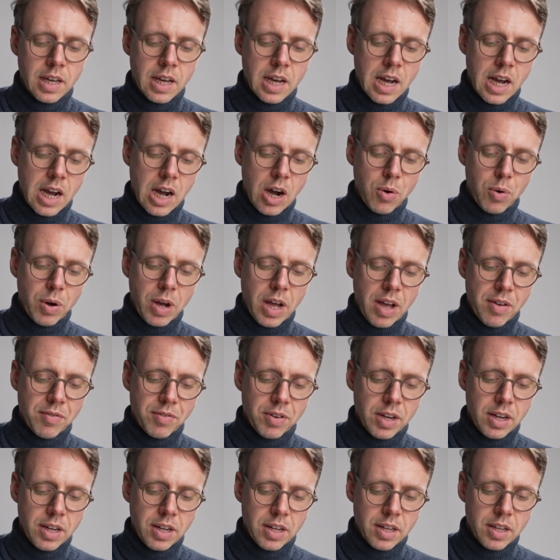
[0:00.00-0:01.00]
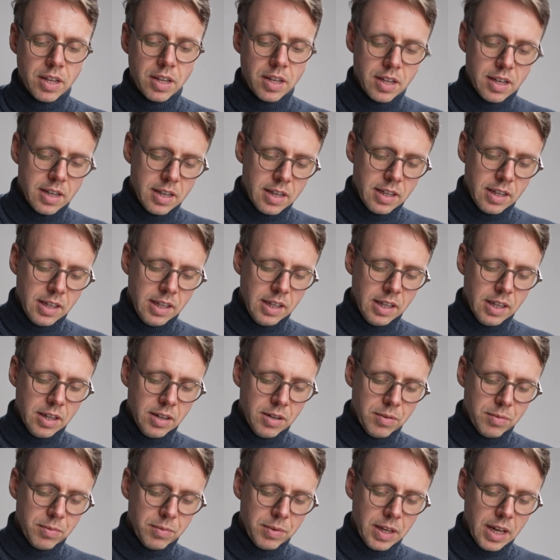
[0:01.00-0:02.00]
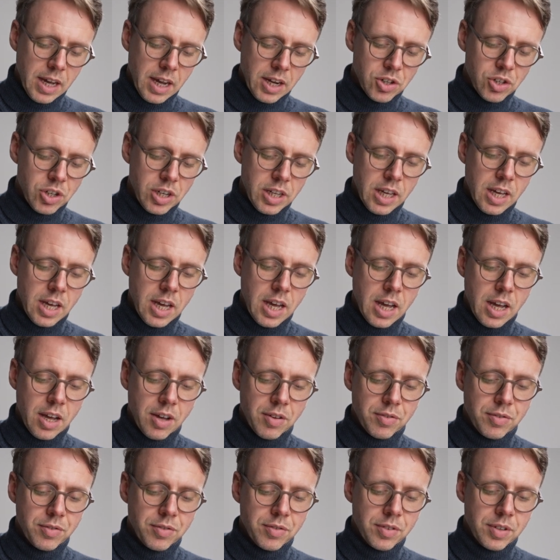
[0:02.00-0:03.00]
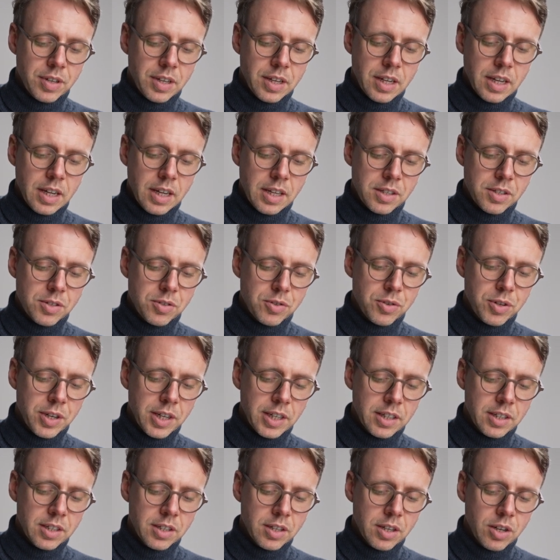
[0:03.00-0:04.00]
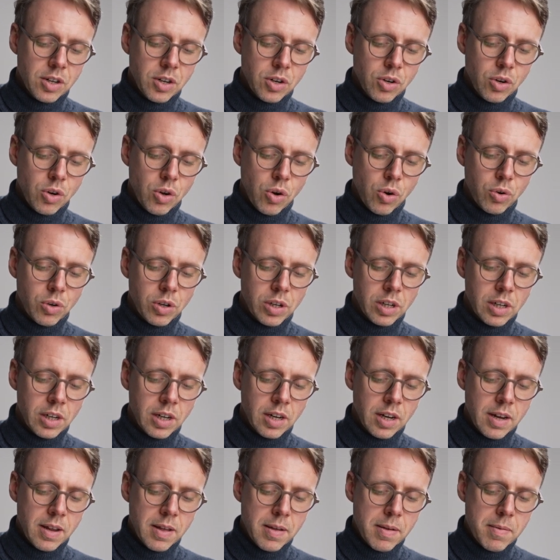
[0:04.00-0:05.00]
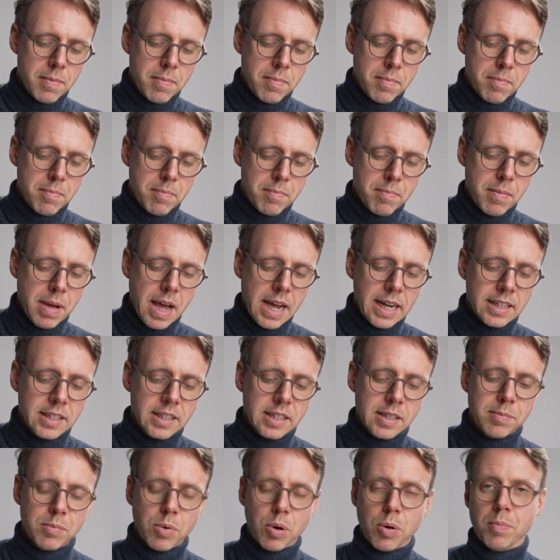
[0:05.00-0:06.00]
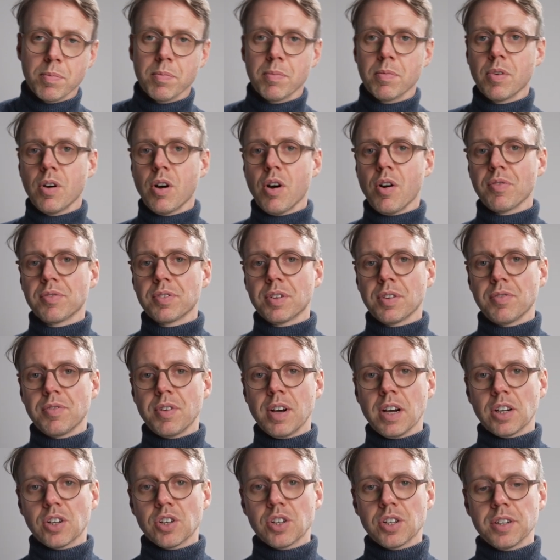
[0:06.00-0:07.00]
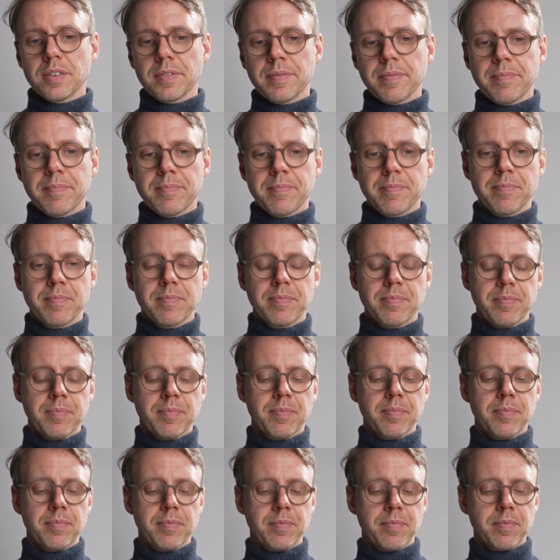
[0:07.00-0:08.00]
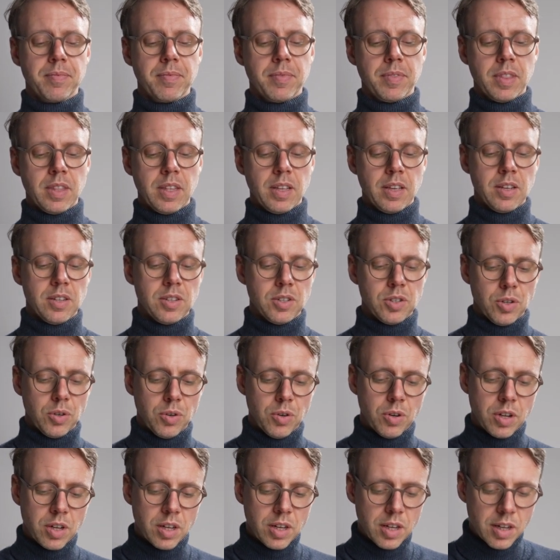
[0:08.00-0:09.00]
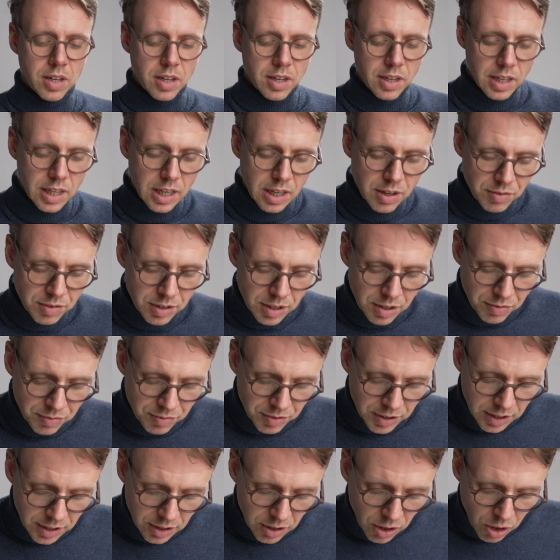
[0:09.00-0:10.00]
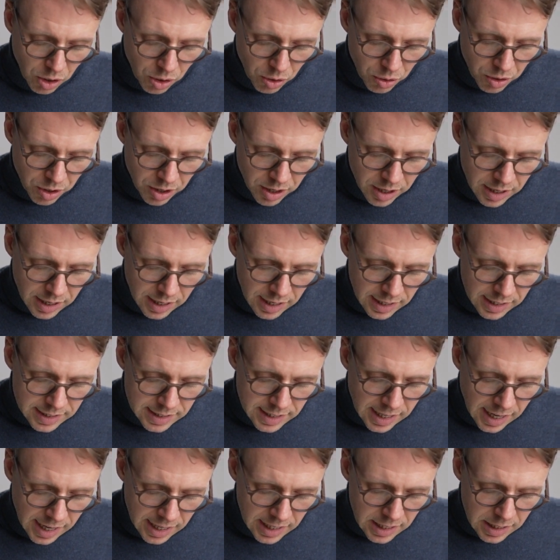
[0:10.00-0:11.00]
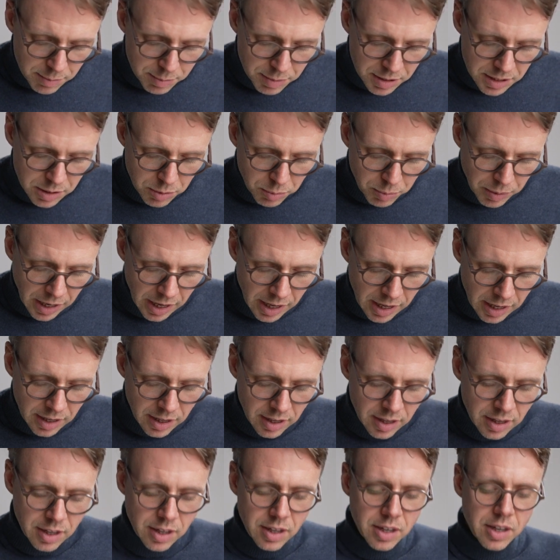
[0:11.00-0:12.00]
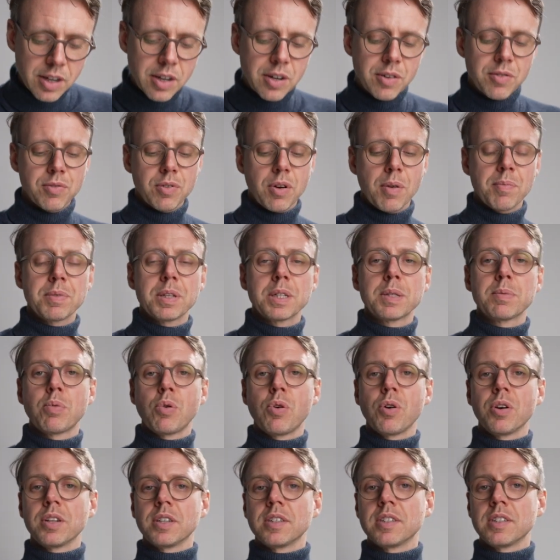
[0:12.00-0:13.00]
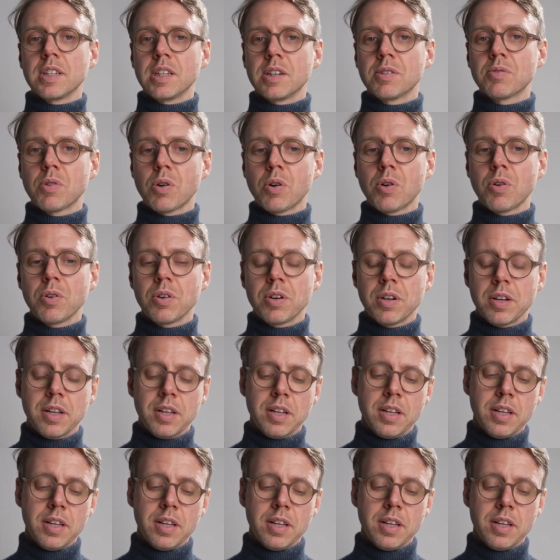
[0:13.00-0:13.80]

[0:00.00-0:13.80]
However, here we actually have a strict local maximum of the function. So even if we go a tiny bit away from this point 0,